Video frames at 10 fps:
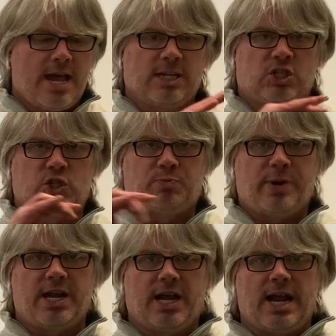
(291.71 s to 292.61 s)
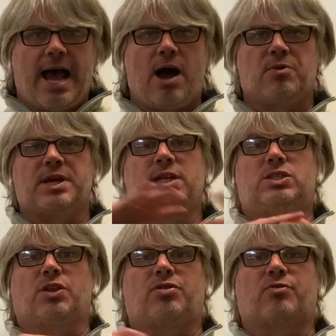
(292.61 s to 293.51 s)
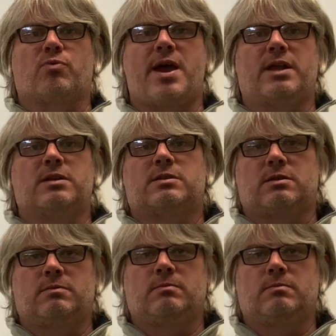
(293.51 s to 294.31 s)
and spin it out into threads.